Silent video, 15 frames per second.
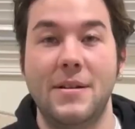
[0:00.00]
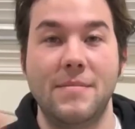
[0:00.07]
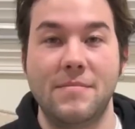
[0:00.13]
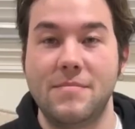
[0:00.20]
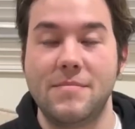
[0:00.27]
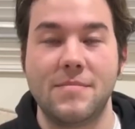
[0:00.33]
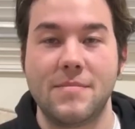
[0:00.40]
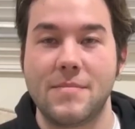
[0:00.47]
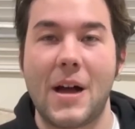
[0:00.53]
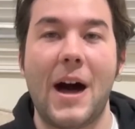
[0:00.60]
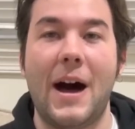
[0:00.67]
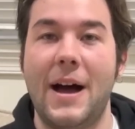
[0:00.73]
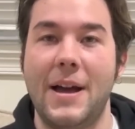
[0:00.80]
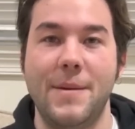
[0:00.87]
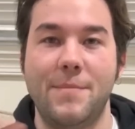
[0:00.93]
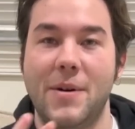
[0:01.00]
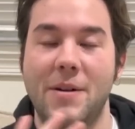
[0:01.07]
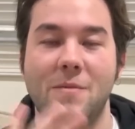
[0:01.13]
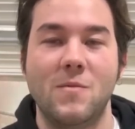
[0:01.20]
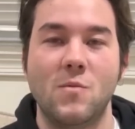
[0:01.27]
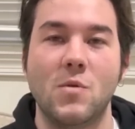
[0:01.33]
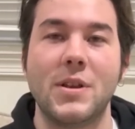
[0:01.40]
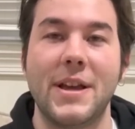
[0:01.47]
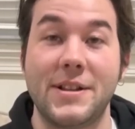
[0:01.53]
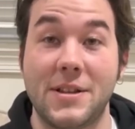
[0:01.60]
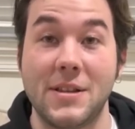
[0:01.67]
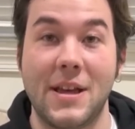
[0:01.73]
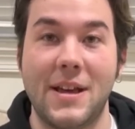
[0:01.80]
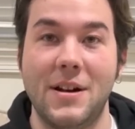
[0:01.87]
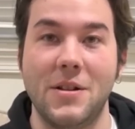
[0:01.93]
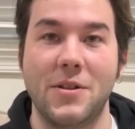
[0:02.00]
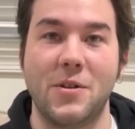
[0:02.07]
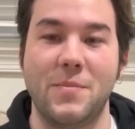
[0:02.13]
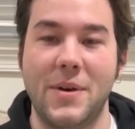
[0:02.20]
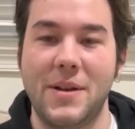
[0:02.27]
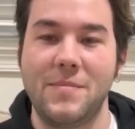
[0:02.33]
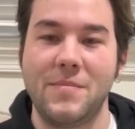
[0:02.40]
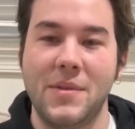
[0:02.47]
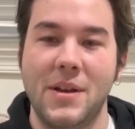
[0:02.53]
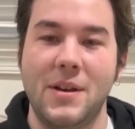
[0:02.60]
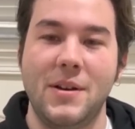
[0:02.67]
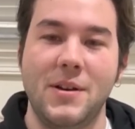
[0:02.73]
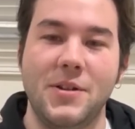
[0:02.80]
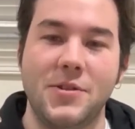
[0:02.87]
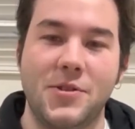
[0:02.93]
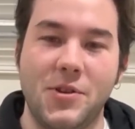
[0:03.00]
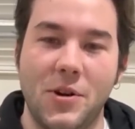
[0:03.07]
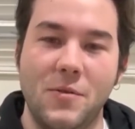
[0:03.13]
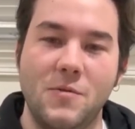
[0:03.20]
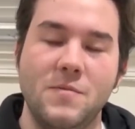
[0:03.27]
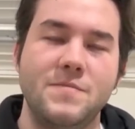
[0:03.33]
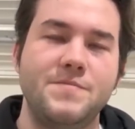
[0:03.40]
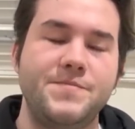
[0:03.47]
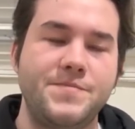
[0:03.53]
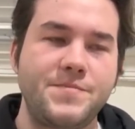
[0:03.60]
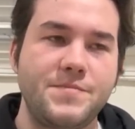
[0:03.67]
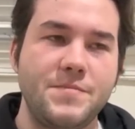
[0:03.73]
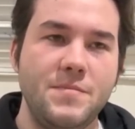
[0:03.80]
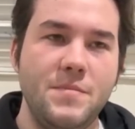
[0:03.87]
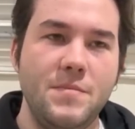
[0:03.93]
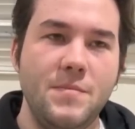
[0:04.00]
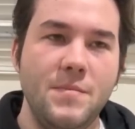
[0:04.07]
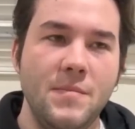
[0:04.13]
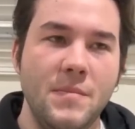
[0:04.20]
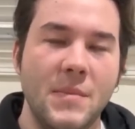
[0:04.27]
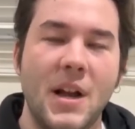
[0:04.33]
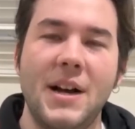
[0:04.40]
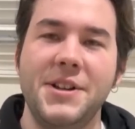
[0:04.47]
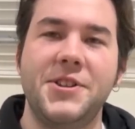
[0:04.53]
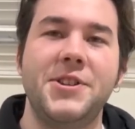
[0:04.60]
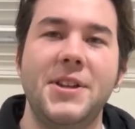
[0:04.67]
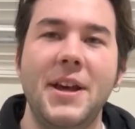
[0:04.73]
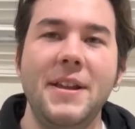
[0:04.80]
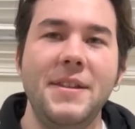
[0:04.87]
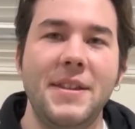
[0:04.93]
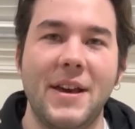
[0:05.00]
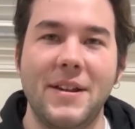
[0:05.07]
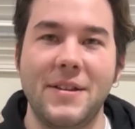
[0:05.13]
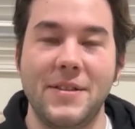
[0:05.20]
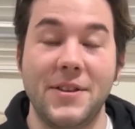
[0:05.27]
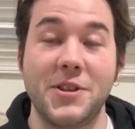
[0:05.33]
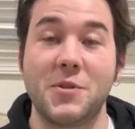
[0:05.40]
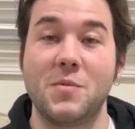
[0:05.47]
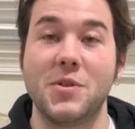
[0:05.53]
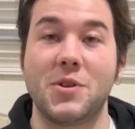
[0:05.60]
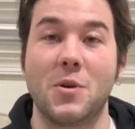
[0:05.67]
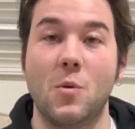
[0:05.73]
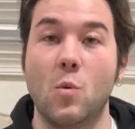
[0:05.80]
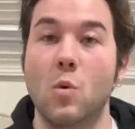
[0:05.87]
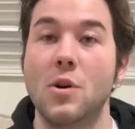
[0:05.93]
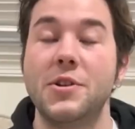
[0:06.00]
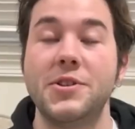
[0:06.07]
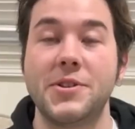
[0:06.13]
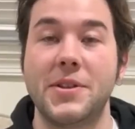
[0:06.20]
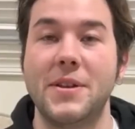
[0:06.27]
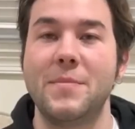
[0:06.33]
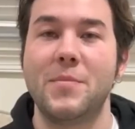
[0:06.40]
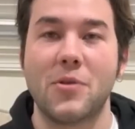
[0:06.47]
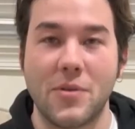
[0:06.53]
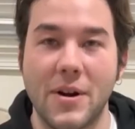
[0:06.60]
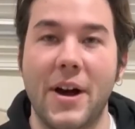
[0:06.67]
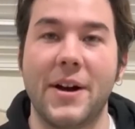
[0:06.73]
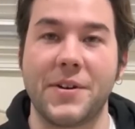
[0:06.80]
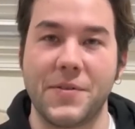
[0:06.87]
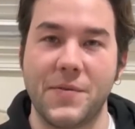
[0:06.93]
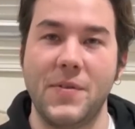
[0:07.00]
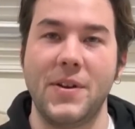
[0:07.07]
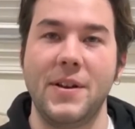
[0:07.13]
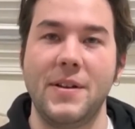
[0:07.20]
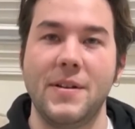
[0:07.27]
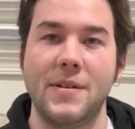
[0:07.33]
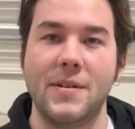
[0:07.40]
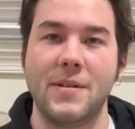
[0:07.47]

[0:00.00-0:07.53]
and high, but we'll get to that in a little bit. So I said that this was worse than pornography.